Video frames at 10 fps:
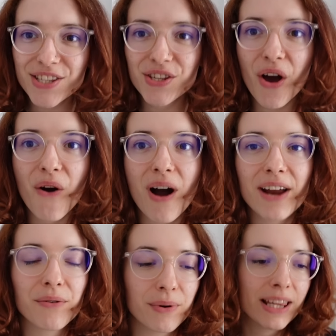So I
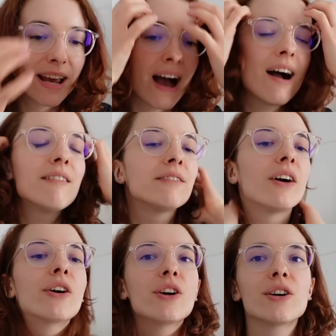don't really have
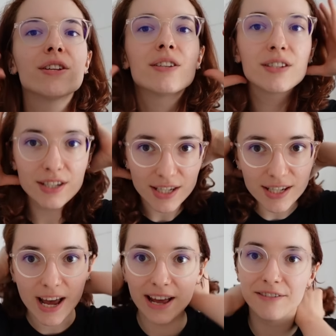a good
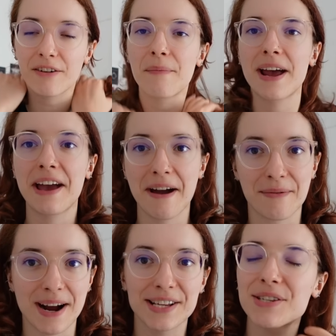stand for my
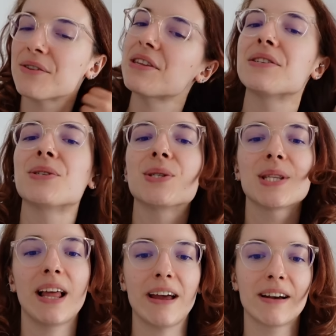camera, so this is just
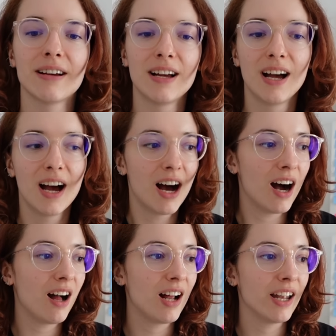like
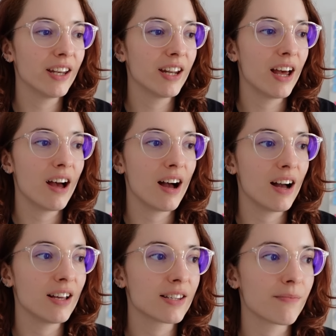on
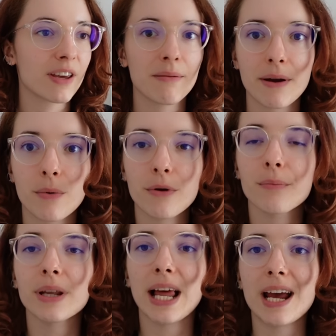something in my room,
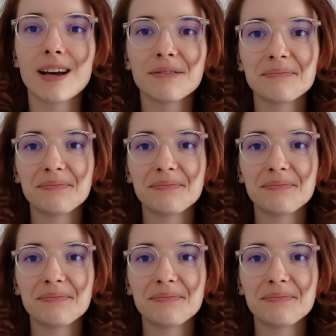but like,